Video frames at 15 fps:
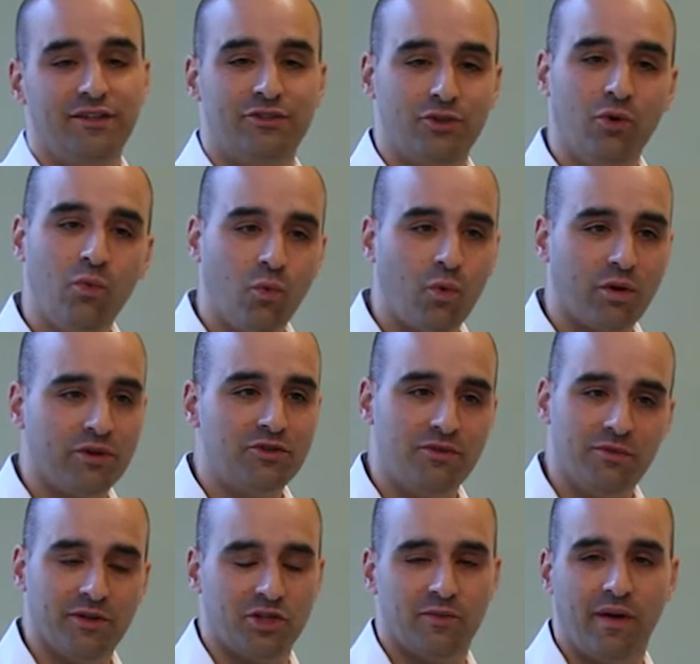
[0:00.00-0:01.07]
Don't worry
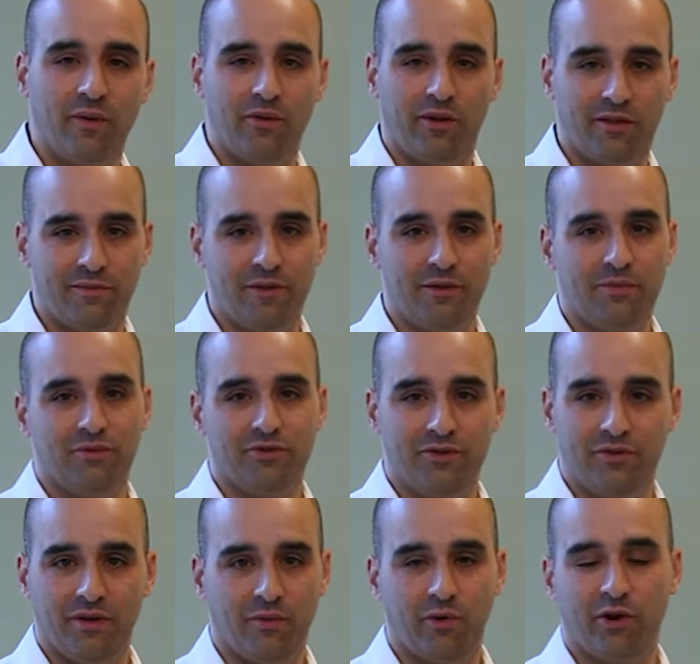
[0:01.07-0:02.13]
too much about what other people are
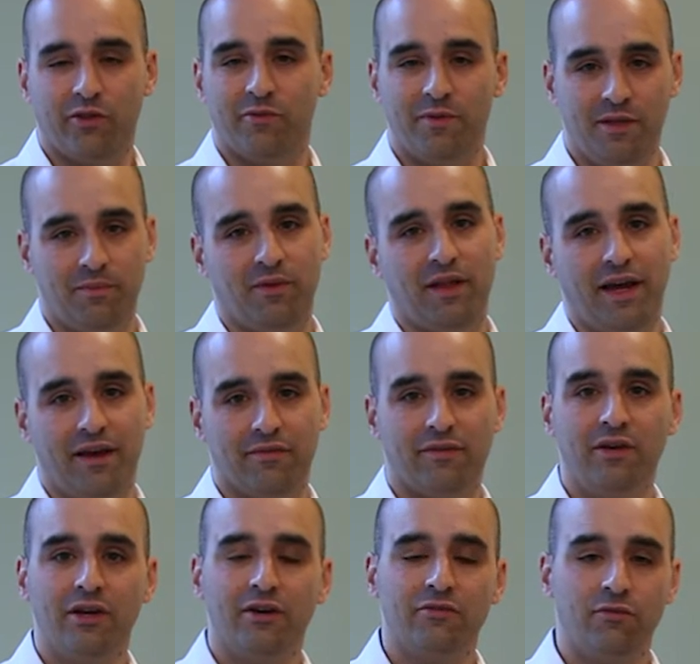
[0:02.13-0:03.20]
doing, what other people have.
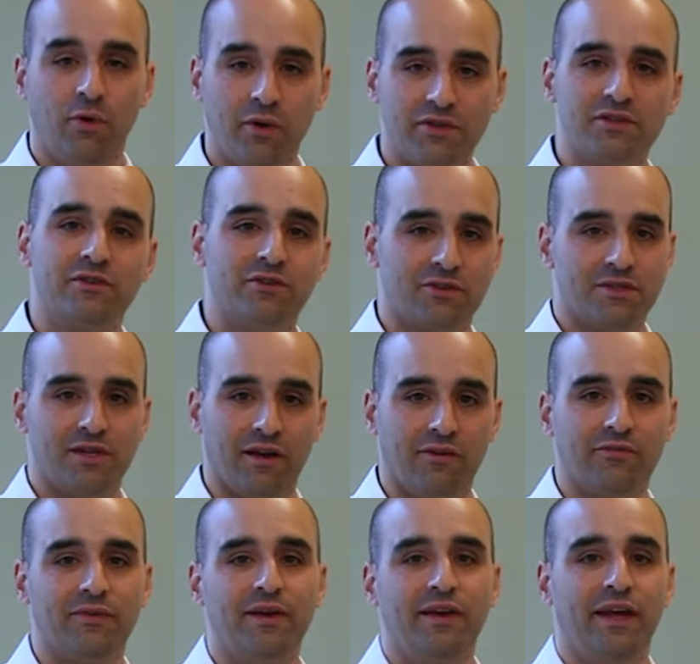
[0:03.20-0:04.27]
Focus on
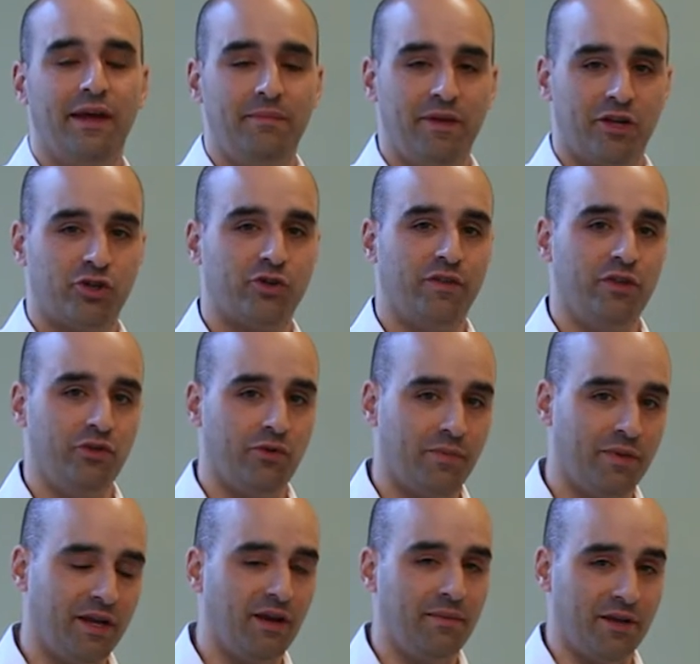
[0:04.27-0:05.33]
yourself and make sure that you're
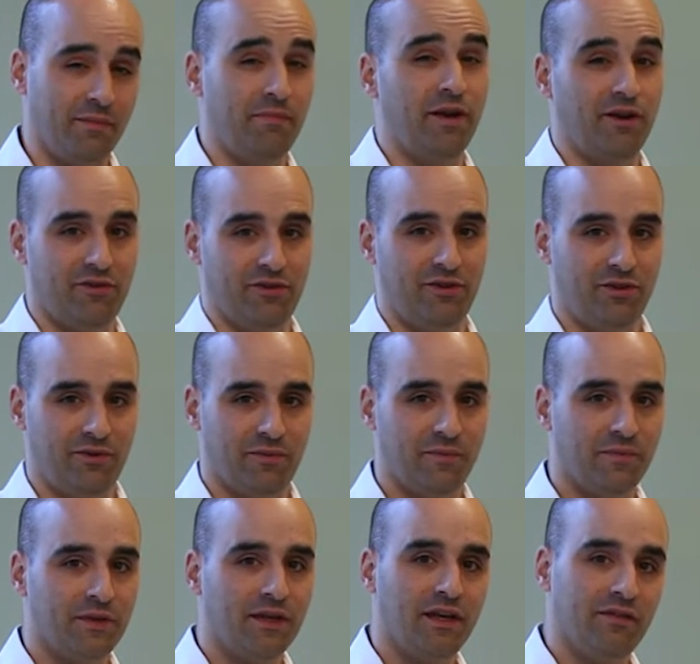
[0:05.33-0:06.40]
becoming a better you.
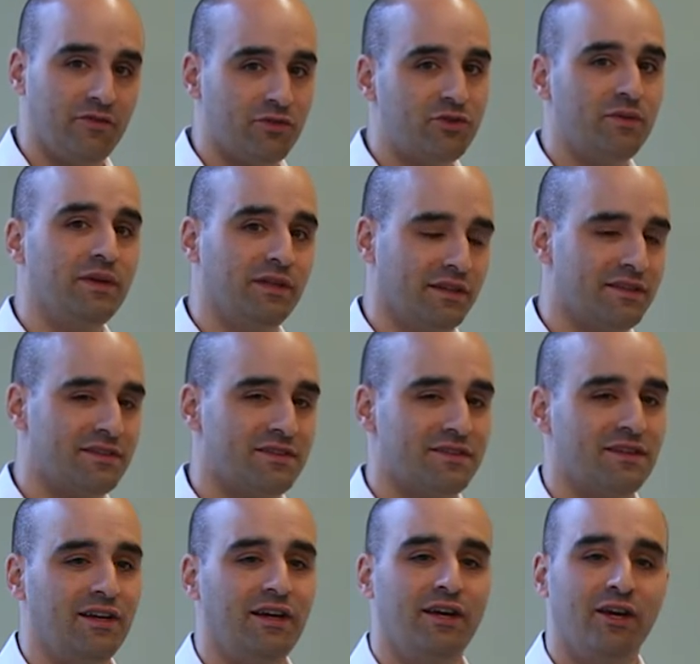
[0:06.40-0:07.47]
If you're doing this,
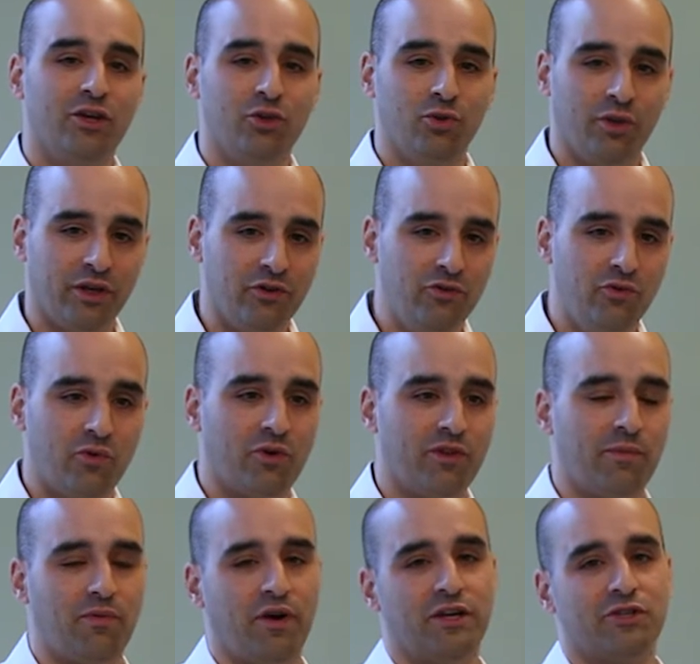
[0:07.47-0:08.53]
you'll ignore the
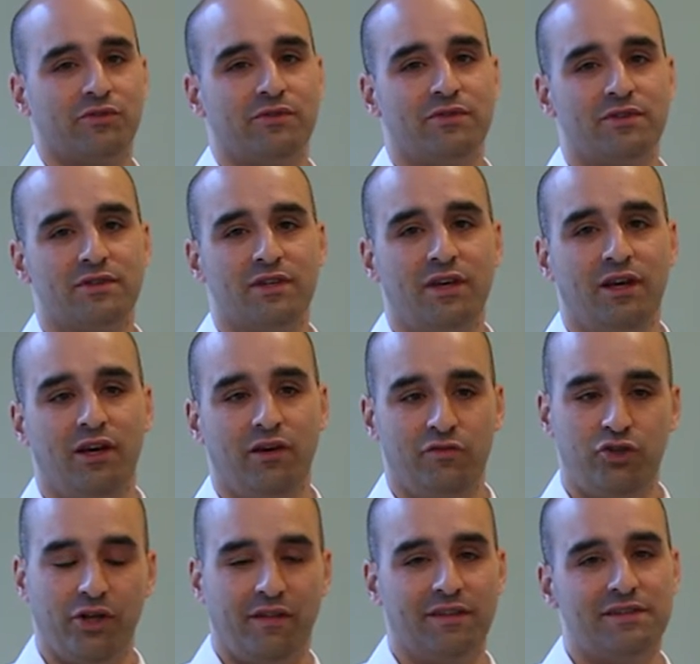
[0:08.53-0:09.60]
pressures of
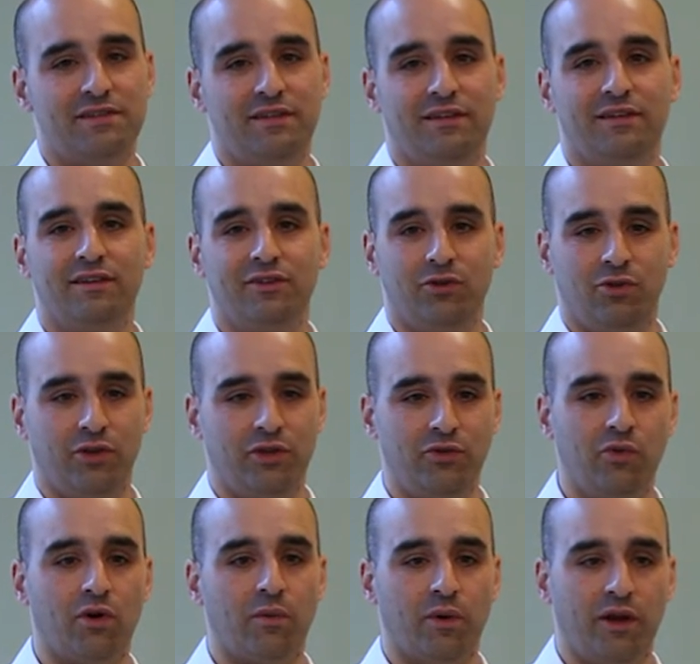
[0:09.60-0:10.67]
jealousy. You'll
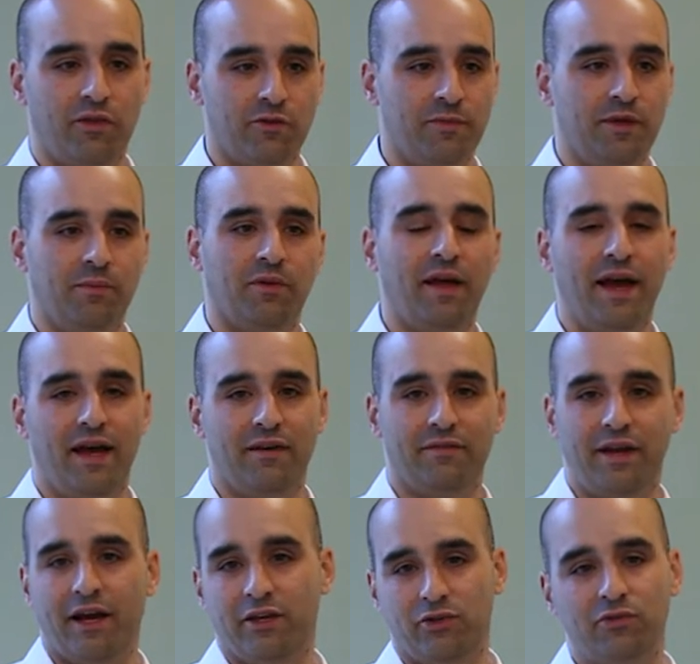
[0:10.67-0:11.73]
ignore what other people have and
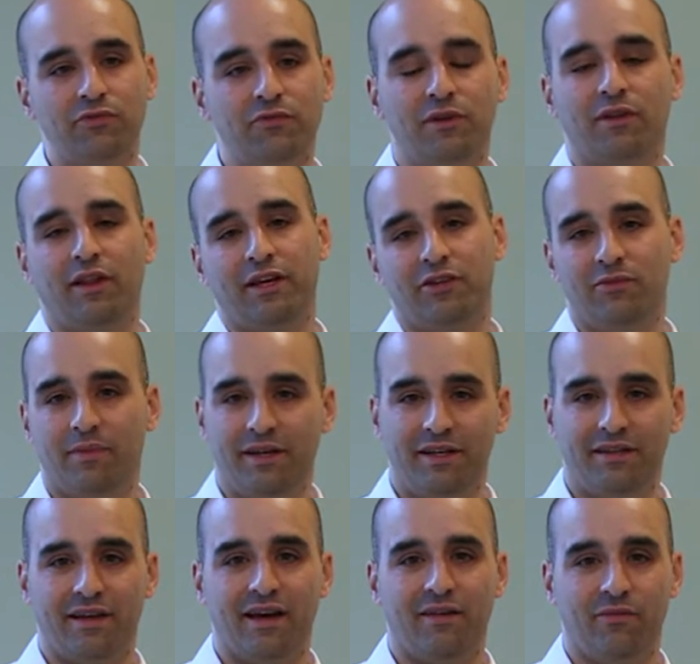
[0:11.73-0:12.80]
how you feel like you might need
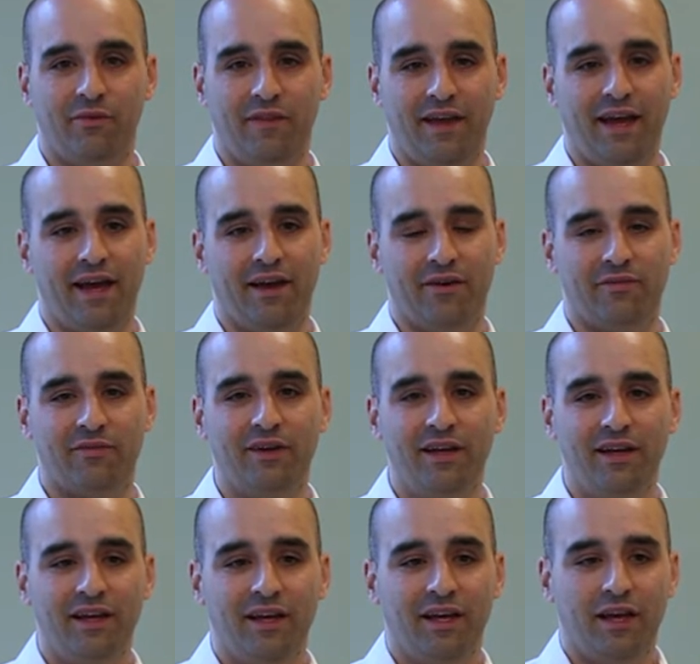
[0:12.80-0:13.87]
to have what they have.
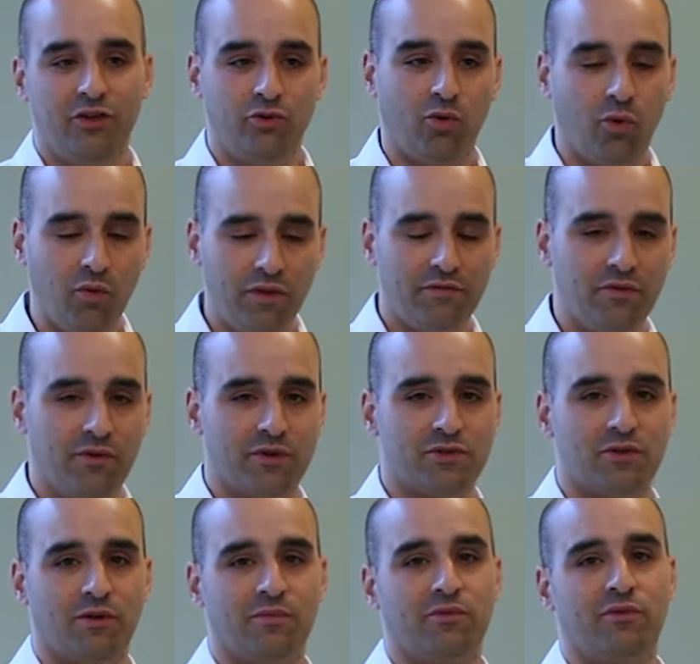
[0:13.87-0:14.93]
And you'll only focus
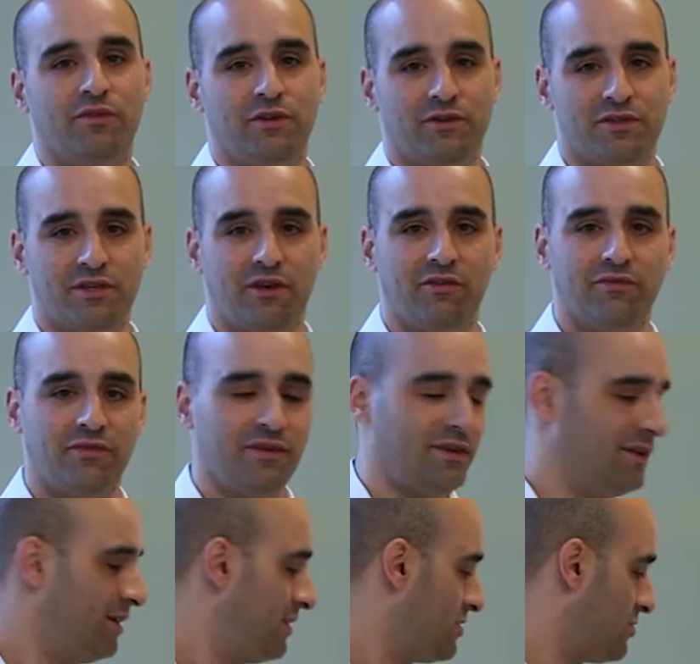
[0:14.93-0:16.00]
on improving yourself.
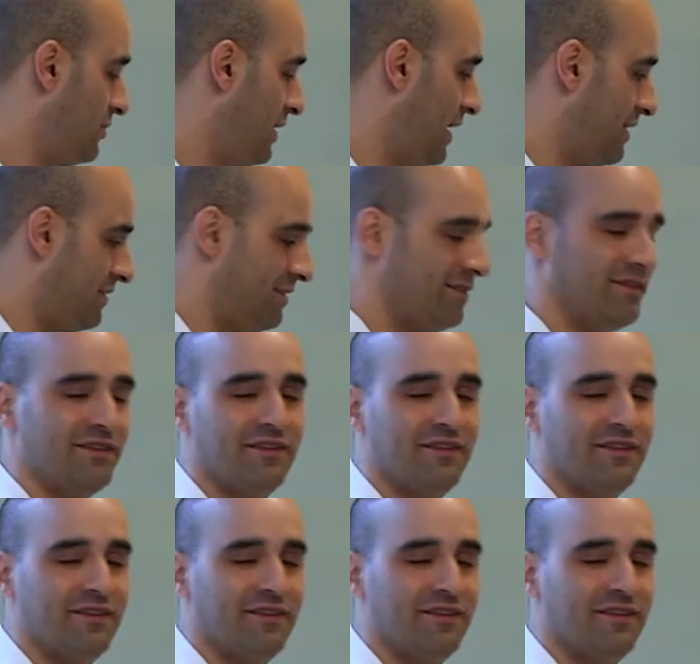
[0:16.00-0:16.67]
So, again,